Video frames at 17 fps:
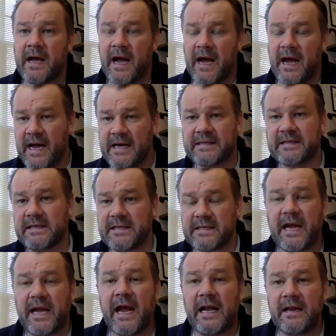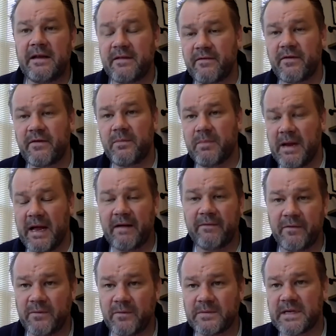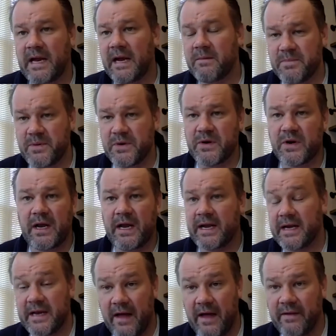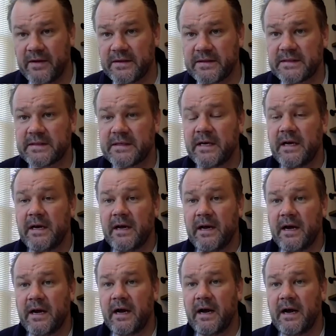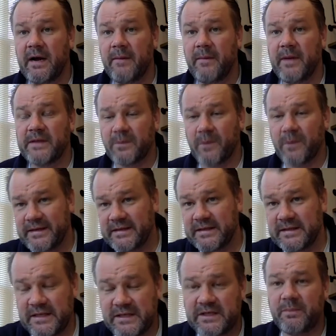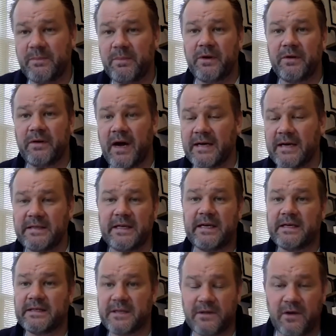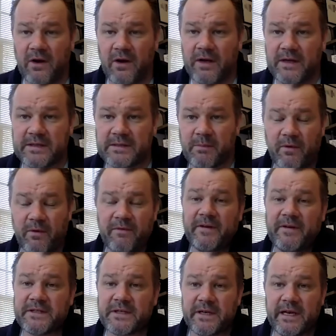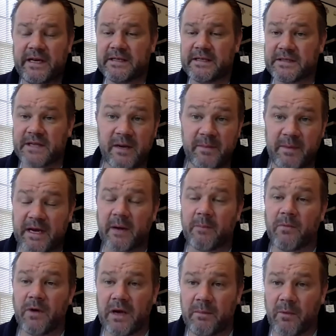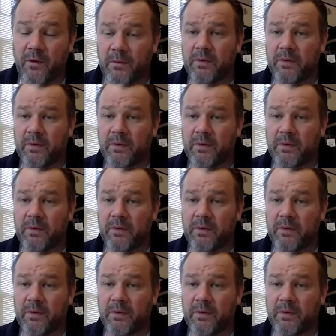and actually scaling through platforms like Booklick and others um, as a way to distribute ideas and knowledge more efficiently is going to become really more